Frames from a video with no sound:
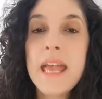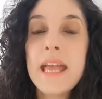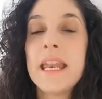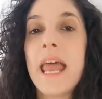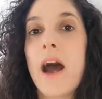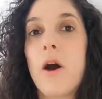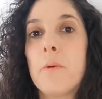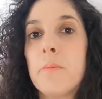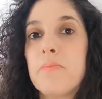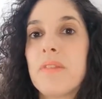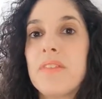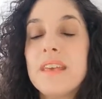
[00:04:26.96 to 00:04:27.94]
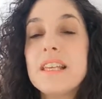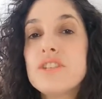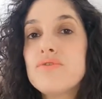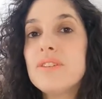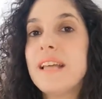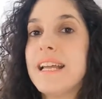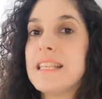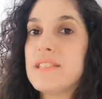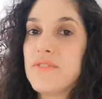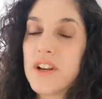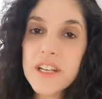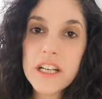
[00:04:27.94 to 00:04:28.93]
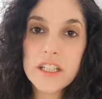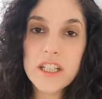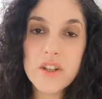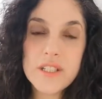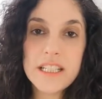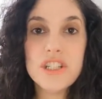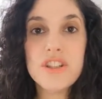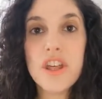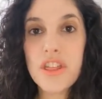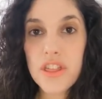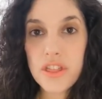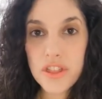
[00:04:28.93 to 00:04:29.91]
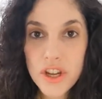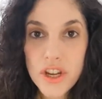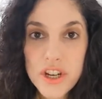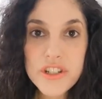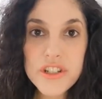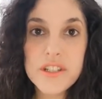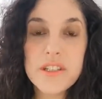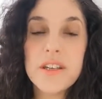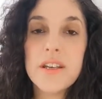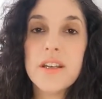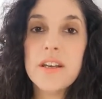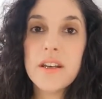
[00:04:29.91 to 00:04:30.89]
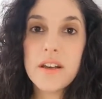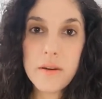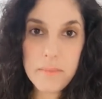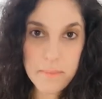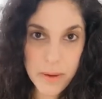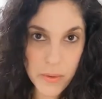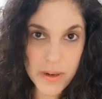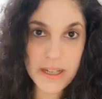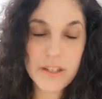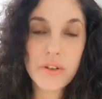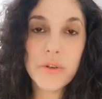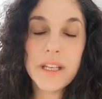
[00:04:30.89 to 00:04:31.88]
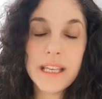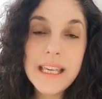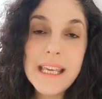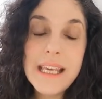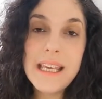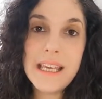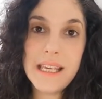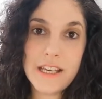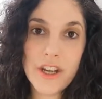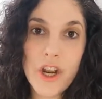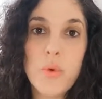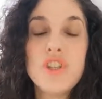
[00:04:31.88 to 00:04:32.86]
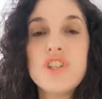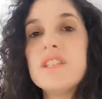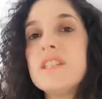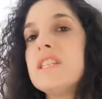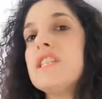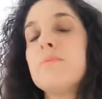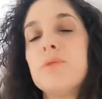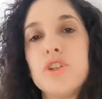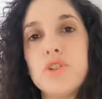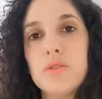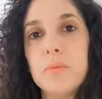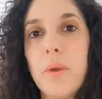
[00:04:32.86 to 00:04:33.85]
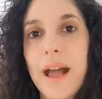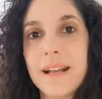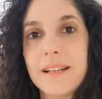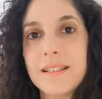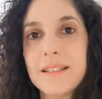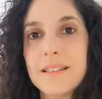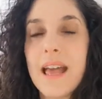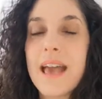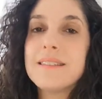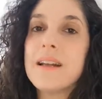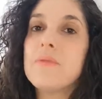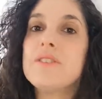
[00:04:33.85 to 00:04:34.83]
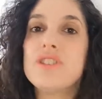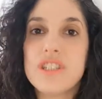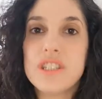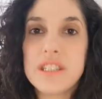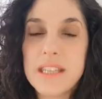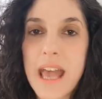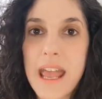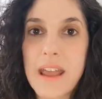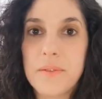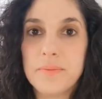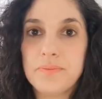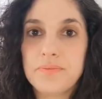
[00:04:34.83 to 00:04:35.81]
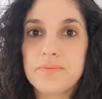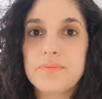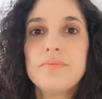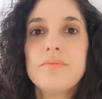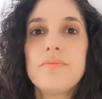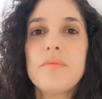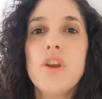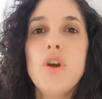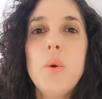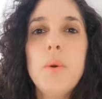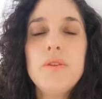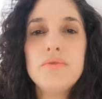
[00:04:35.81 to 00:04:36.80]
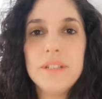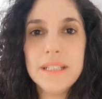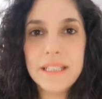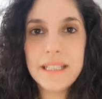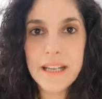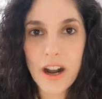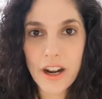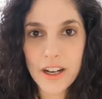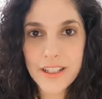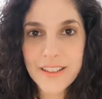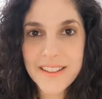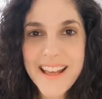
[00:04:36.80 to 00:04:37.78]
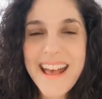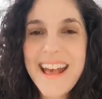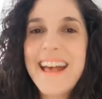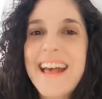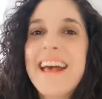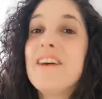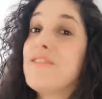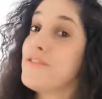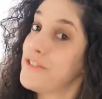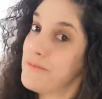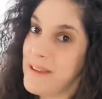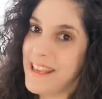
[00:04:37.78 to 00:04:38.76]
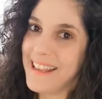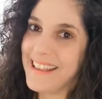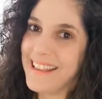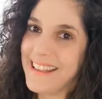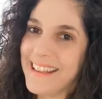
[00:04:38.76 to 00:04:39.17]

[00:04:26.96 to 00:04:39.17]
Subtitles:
Now, this relates very closely to the third component or key here, which is the spiritual practice. As I was just saying, who we really are, for me,